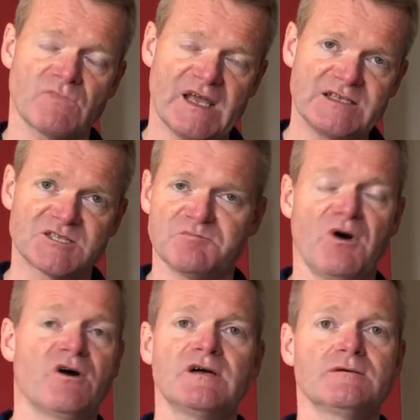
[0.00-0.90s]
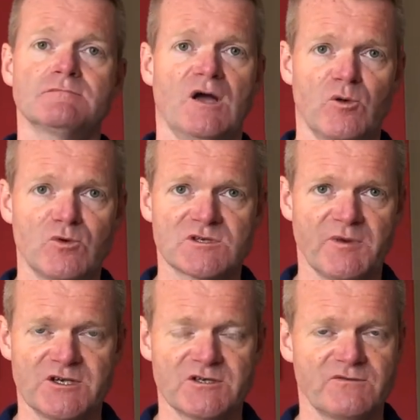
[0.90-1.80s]
Inspire home
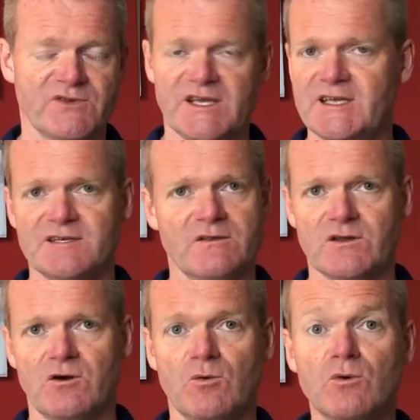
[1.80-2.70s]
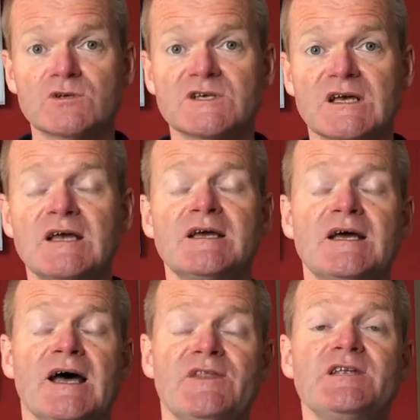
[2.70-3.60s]
automation for the heating and the hot water,
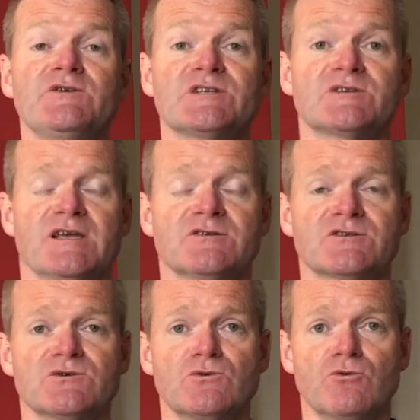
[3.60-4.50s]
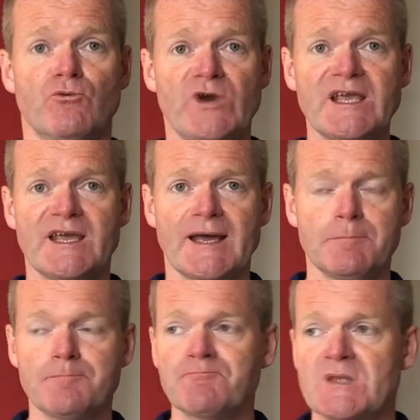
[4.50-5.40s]
and then you install RingCam,